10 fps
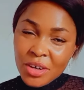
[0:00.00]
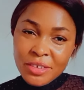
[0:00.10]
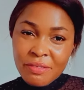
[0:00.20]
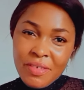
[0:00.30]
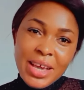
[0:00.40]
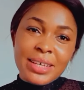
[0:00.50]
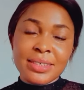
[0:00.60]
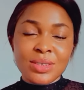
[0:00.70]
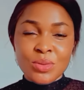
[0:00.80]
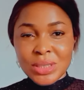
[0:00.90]

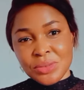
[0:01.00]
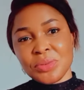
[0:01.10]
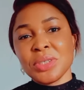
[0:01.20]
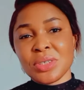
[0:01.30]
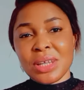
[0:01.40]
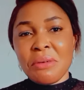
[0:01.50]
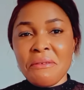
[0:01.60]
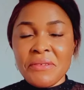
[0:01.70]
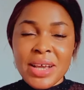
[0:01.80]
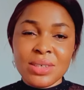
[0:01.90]
face. What we use on our
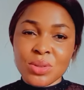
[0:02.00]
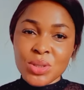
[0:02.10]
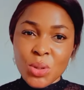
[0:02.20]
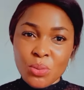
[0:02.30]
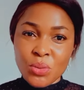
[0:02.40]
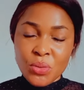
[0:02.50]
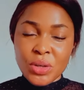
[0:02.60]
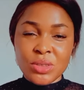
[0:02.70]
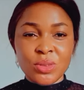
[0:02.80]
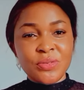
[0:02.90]
face? What soap do
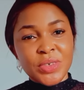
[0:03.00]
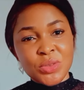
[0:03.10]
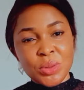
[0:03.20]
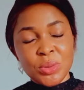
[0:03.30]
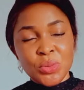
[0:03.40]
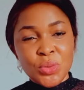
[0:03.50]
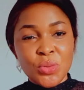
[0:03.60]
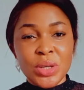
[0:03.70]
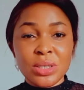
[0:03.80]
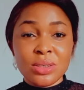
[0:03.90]
we use? What face cream do
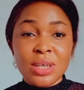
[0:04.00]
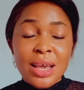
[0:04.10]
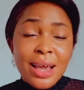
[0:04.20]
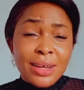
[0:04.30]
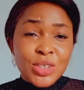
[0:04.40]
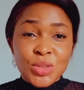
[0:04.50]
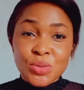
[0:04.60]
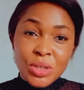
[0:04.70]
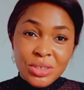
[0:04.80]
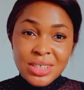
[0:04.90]
we use? Should
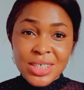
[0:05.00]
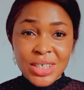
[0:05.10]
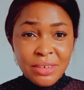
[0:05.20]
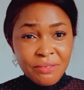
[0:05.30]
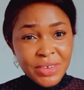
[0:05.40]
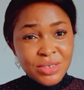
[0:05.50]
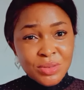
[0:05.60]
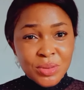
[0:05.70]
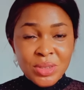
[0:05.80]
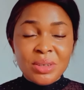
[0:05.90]
we use this on the face?
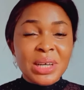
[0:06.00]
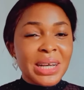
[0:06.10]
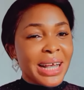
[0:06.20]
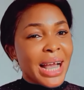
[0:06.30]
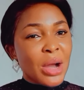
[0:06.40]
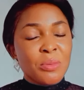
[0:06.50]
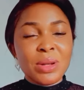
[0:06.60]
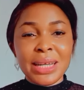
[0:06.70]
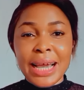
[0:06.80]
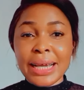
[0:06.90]
I'll
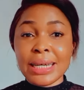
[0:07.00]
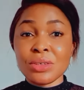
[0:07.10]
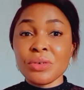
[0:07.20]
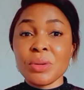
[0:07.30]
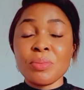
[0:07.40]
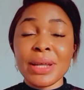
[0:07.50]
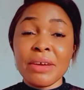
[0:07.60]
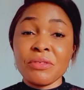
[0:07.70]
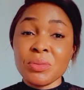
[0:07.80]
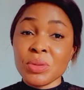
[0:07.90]
be like, I cannot reply
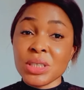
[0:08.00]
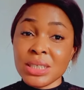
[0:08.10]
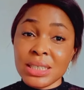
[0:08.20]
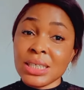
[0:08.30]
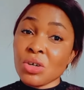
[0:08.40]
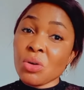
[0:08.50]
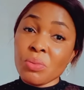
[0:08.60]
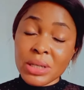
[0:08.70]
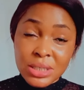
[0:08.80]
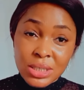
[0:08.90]
everybody in the
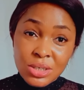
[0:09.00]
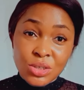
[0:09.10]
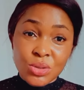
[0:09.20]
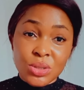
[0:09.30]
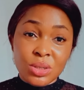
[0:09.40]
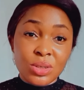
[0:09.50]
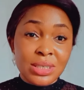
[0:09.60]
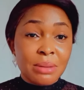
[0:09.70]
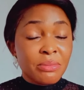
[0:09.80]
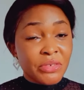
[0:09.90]
comment section
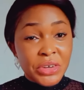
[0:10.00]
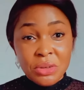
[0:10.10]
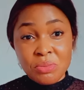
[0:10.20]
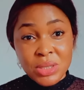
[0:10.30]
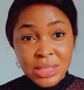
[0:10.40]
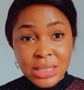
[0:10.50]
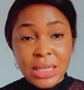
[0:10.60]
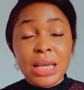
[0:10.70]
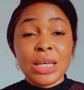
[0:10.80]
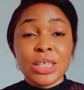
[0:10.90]
because I'm very
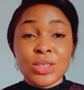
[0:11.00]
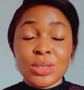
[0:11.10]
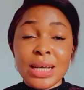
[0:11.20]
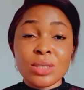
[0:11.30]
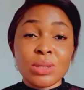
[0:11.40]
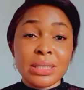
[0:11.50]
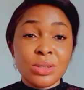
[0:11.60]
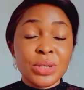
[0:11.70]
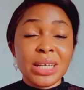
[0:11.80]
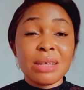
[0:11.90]
busy. So that's why I
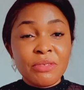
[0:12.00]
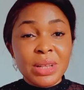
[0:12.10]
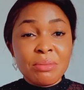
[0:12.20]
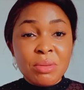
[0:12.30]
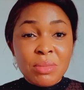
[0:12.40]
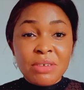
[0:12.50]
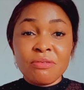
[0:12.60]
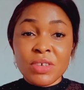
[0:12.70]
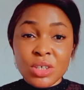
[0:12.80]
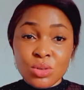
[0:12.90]
said, okay, let me make
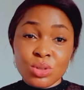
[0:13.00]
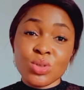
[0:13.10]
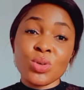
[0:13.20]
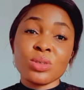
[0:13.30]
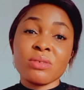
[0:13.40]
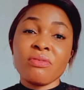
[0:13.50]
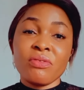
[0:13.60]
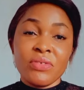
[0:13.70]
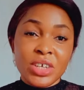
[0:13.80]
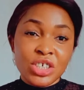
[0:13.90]
videos on
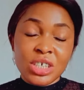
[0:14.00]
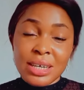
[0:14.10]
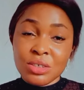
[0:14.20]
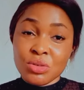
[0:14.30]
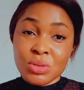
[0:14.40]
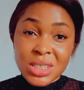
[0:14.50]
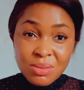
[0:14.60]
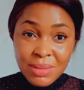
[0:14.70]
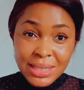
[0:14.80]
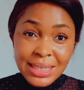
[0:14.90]
facial
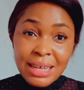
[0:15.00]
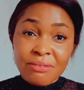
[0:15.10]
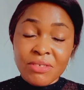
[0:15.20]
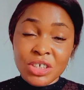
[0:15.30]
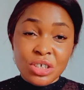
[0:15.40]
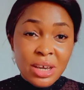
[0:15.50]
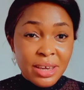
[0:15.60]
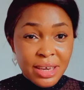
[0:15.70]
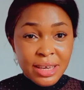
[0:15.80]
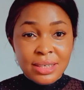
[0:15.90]
treatment and facial
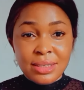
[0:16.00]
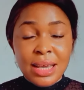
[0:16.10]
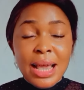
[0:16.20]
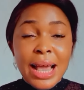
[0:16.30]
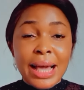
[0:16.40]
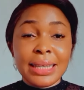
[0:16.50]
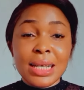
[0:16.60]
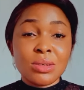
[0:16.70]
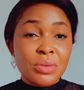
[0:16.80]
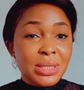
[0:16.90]
cares. And
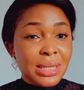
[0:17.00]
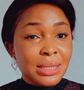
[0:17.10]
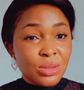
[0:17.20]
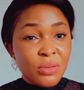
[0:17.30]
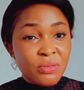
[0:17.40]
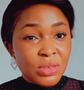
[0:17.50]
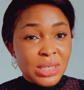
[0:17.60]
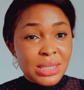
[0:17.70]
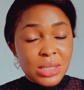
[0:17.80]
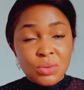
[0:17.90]
that's why we're starting off with
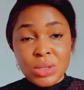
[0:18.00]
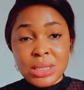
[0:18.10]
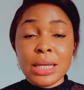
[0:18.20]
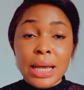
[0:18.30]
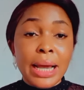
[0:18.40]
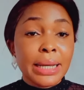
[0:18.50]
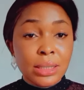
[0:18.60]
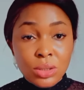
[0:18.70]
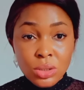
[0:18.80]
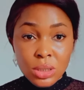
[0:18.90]
this series. And
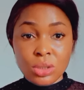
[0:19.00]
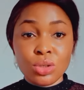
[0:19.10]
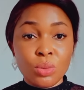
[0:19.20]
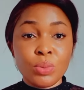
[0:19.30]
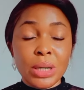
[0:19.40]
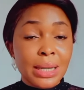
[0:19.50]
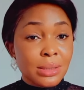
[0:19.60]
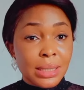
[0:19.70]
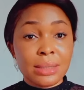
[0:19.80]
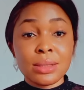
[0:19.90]
in today's topic,
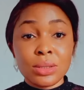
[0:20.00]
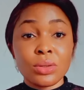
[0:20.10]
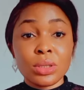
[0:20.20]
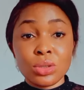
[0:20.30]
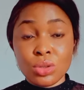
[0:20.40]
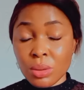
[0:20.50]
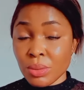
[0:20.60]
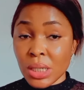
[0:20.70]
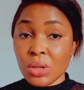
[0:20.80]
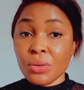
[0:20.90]
as you can see on the
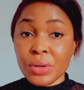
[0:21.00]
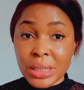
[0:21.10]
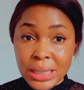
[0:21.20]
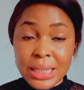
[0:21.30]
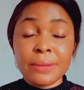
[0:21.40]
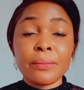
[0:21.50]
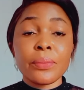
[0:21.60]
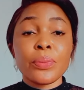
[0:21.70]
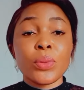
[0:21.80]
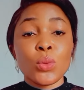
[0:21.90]
thumbnail already,
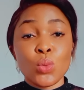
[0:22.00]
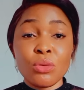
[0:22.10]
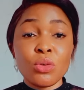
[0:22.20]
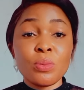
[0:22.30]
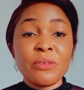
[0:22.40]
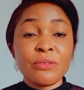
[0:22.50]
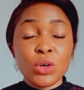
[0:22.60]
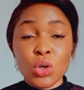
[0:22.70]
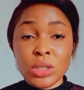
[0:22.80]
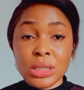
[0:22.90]
we will be
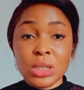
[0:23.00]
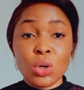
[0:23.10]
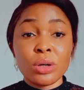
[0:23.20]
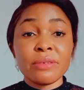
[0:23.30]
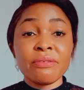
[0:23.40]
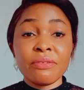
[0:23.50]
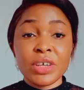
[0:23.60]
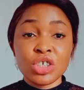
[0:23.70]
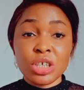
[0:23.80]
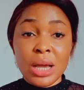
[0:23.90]
focusing on
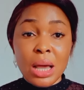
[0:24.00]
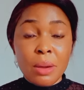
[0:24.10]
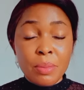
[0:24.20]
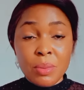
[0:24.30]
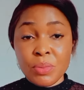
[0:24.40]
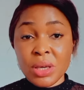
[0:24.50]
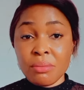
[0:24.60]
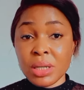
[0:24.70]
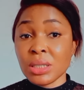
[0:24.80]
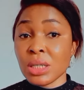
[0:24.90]
facial
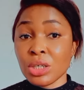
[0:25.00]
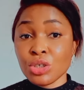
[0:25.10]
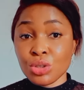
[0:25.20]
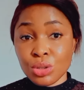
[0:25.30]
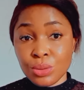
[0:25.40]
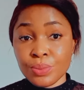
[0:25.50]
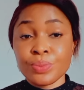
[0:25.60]
hyperpigmentation.